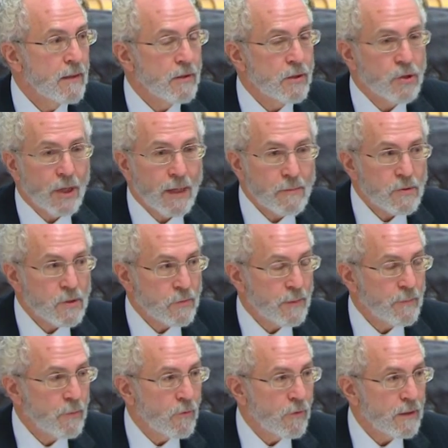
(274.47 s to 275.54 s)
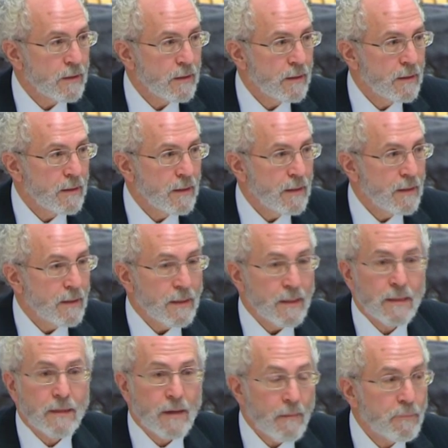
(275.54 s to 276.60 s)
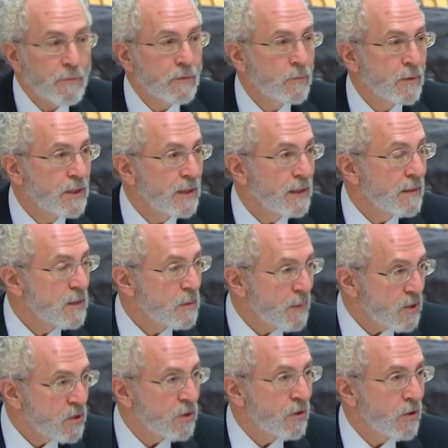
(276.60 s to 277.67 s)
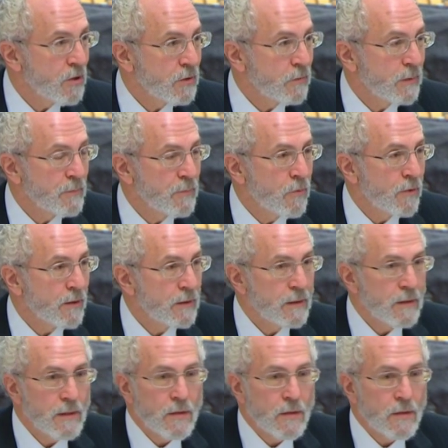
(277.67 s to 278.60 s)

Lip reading: The Chamber's report, coupled with the special audit report,